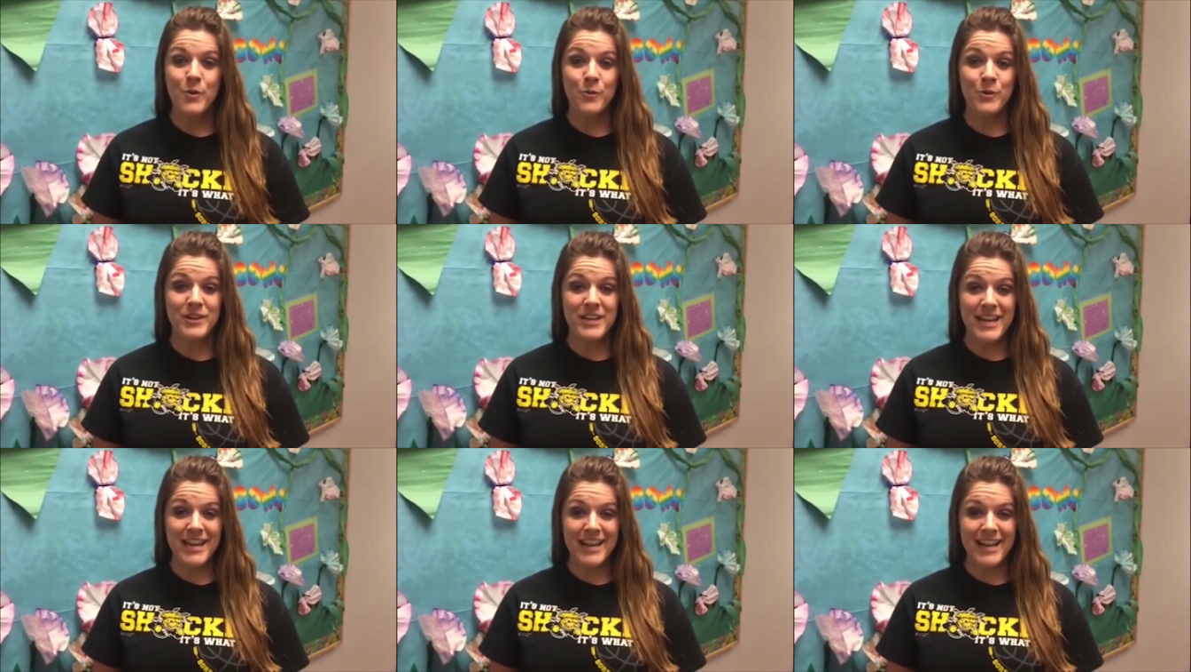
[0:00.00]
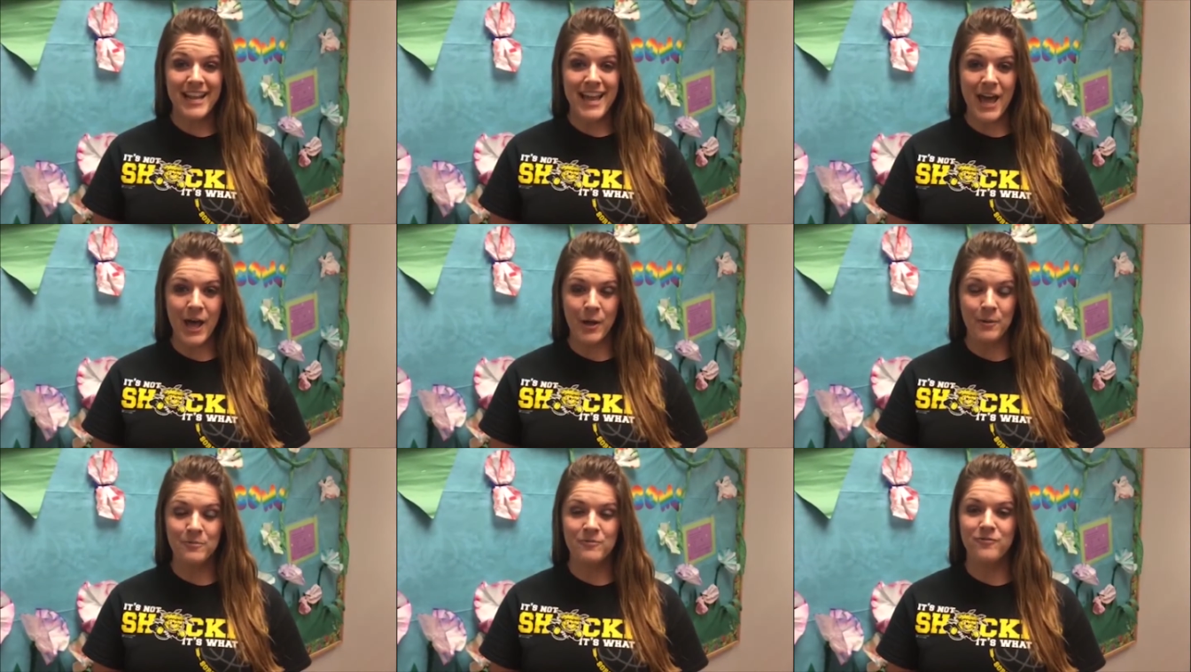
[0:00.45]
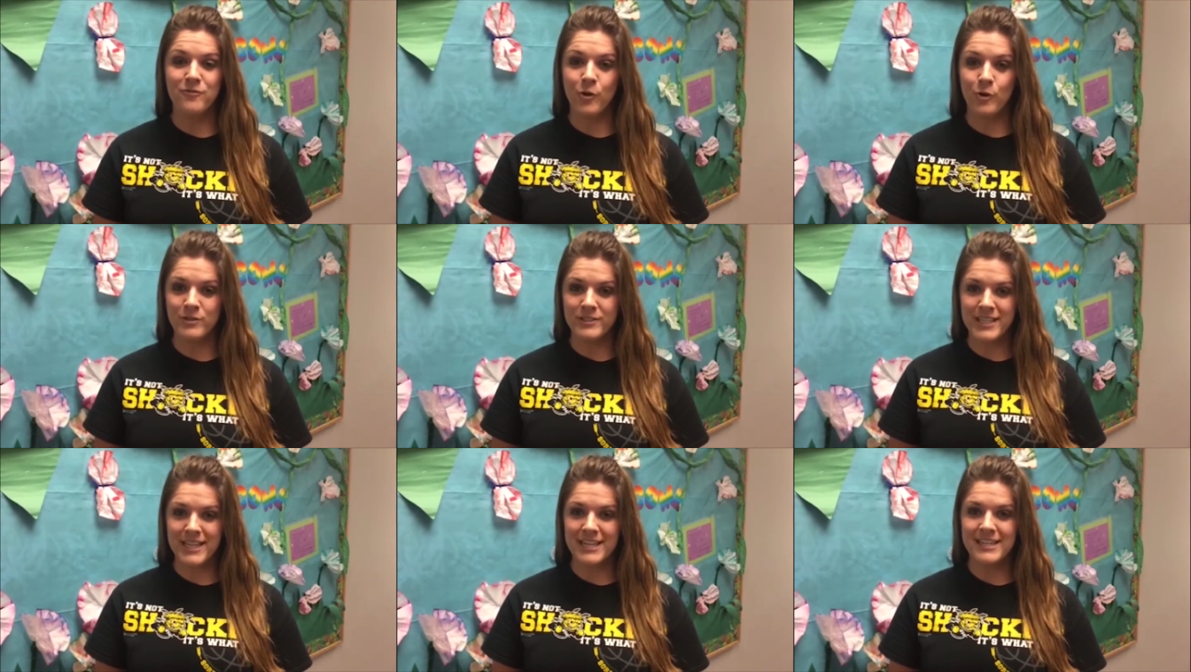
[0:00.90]
We're needing help
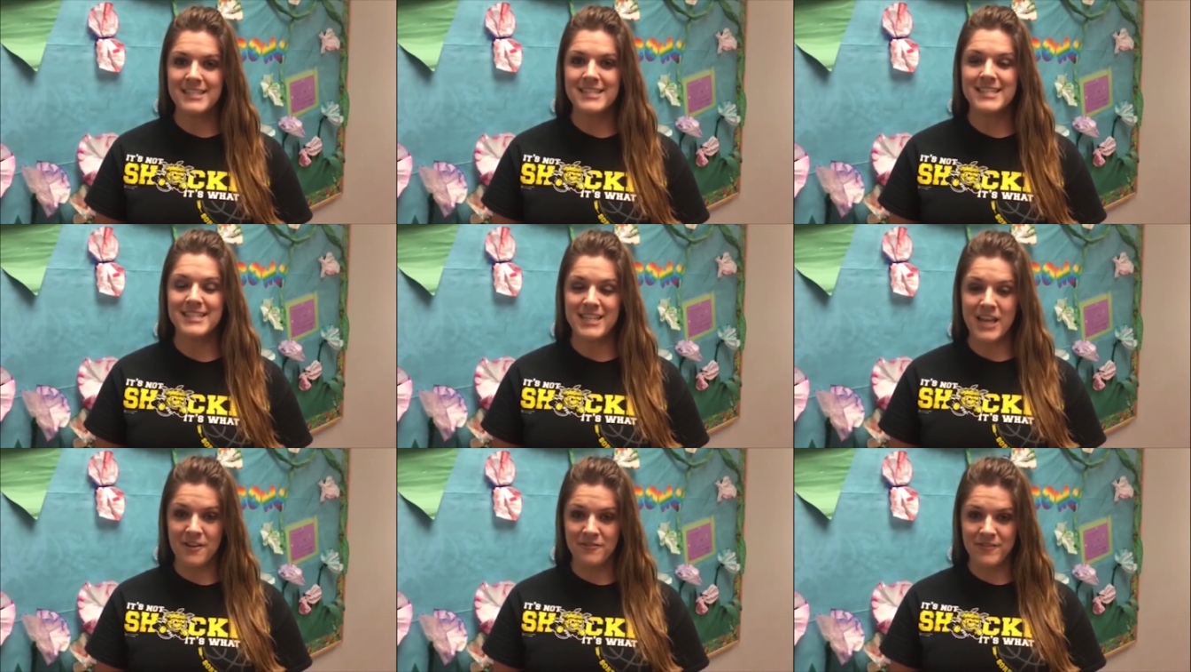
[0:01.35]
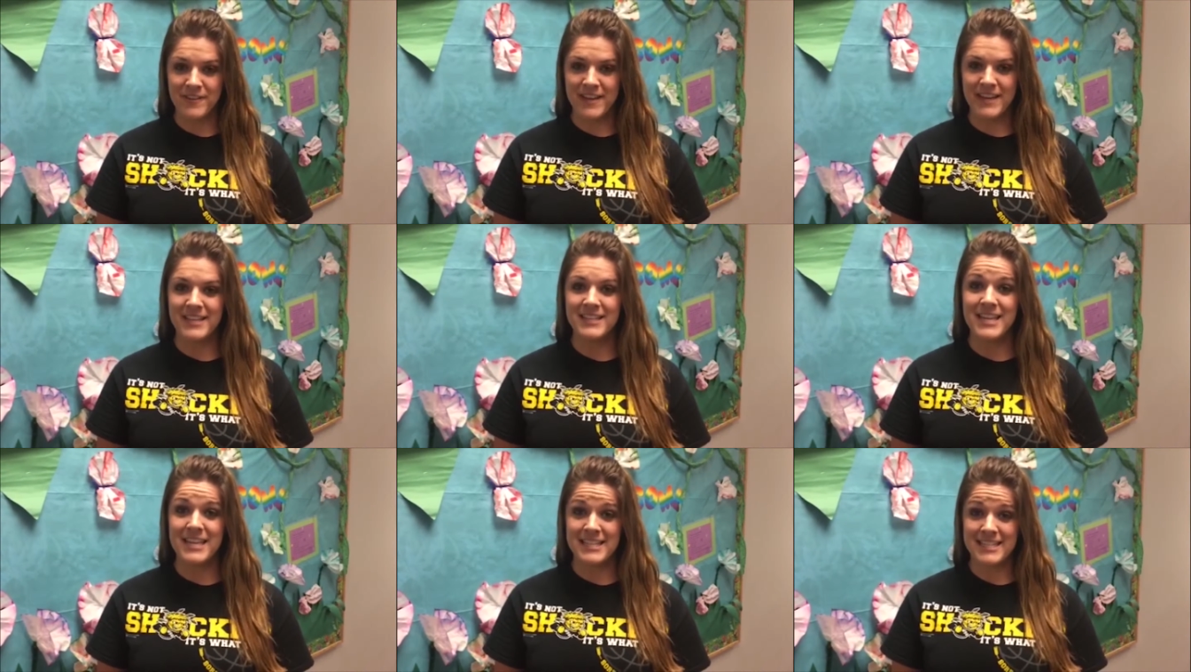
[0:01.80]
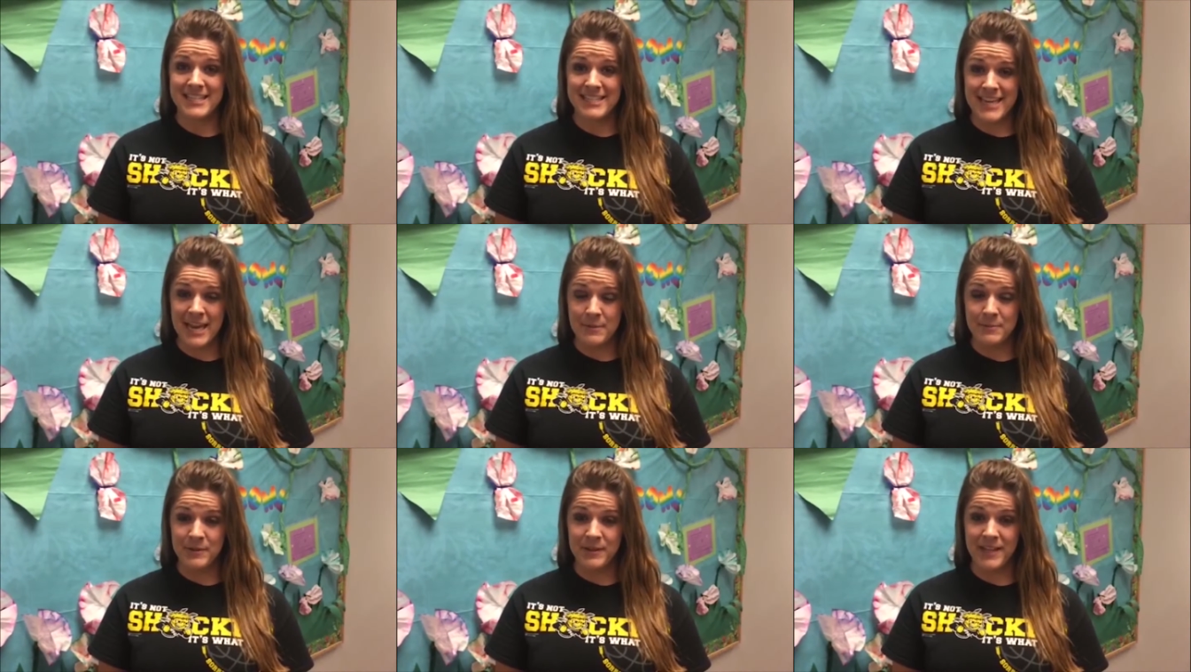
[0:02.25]
folding, stuffing, and
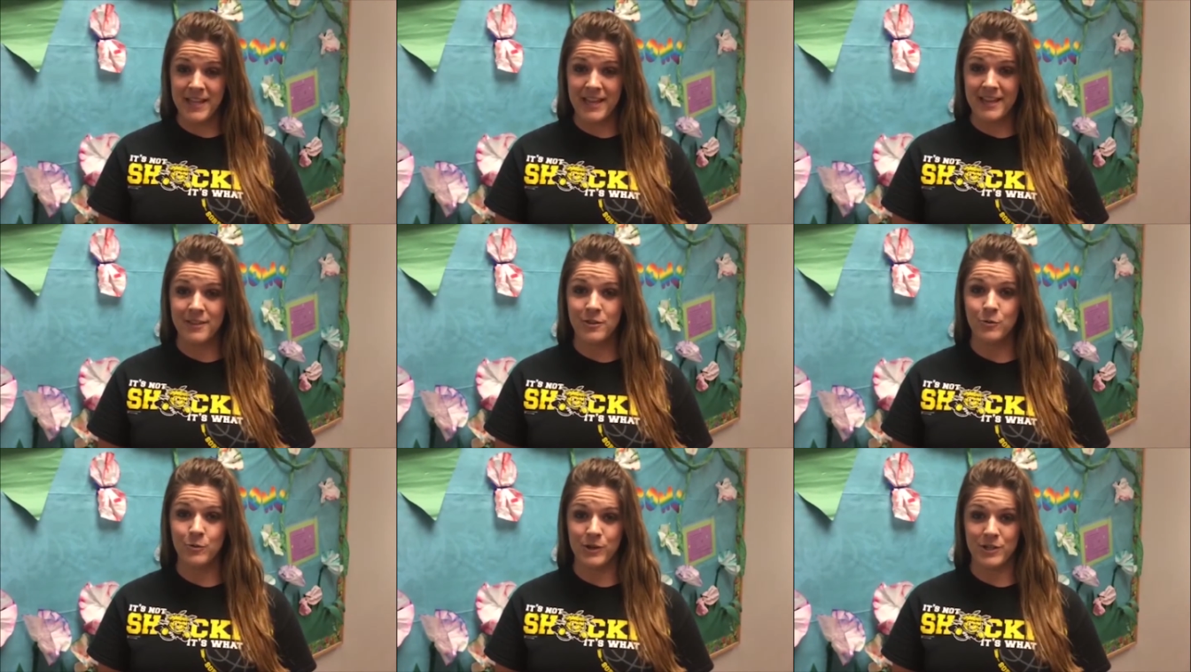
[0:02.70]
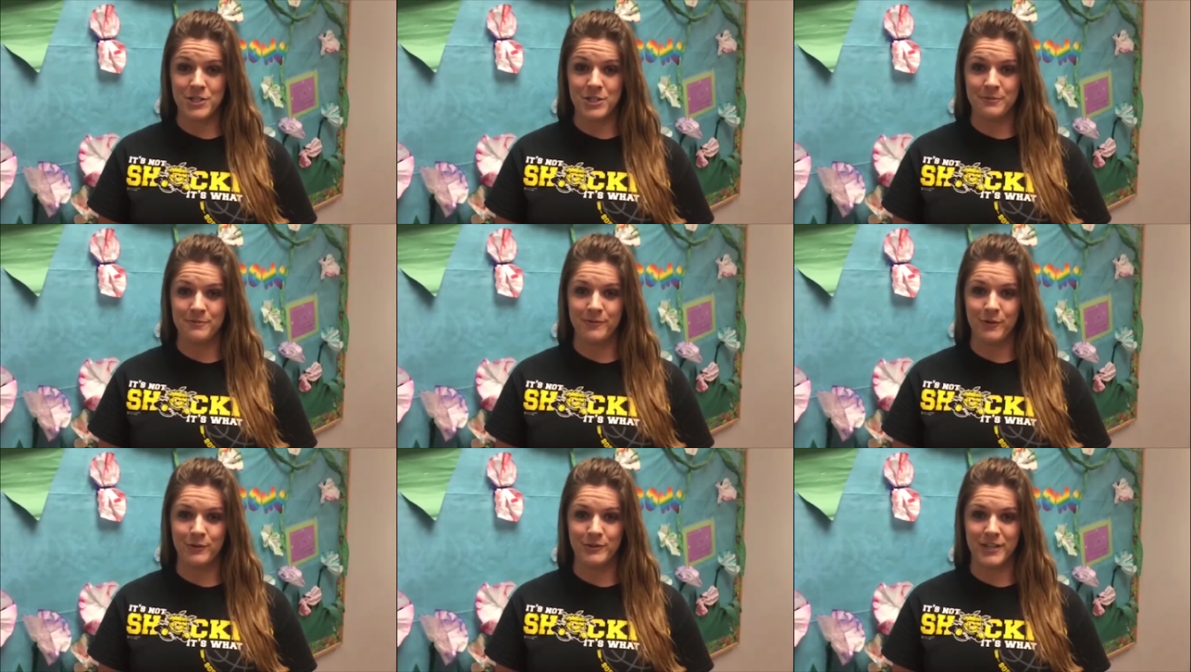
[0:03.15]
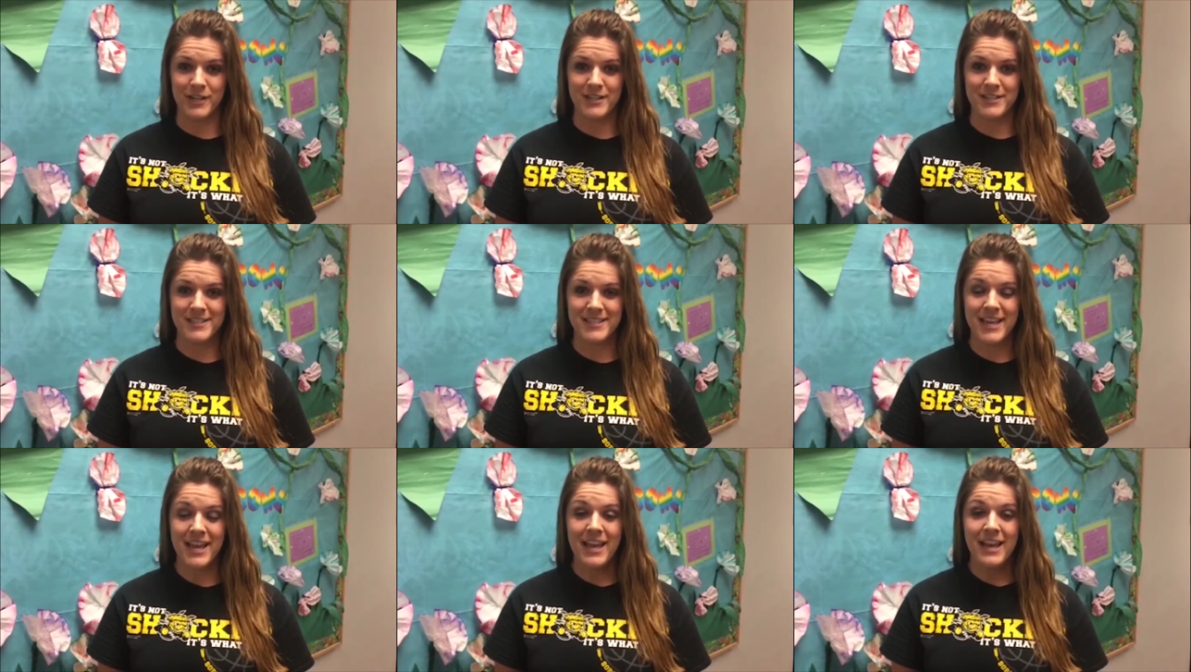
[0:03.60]
stapling the worship
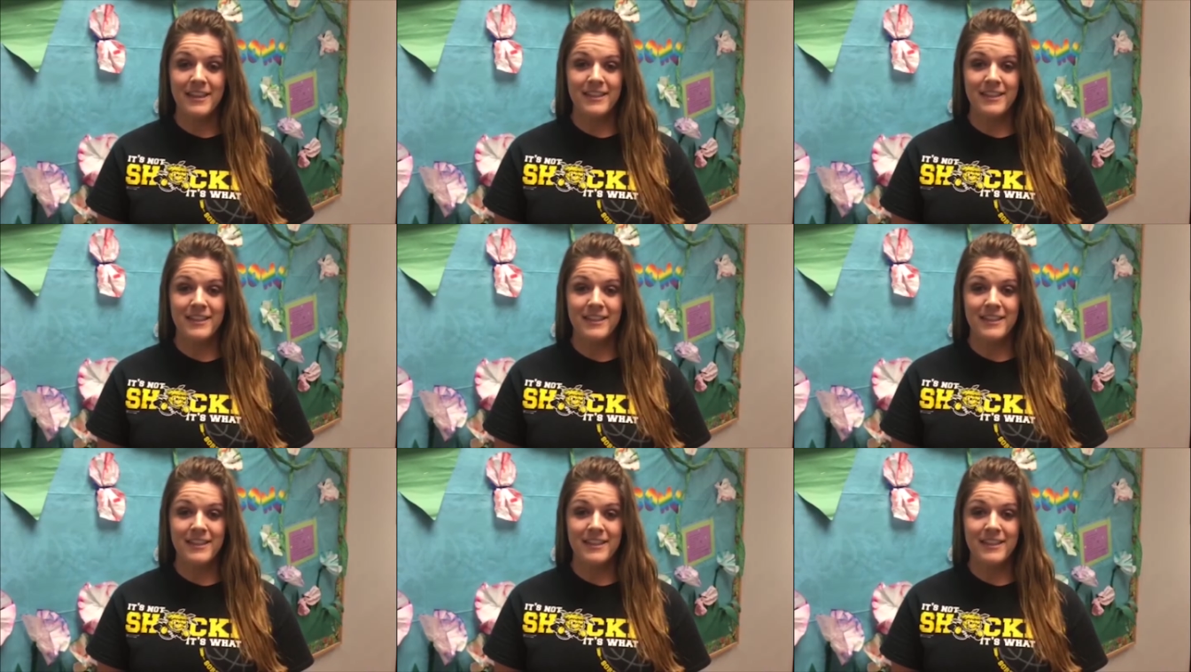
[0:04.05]
folders.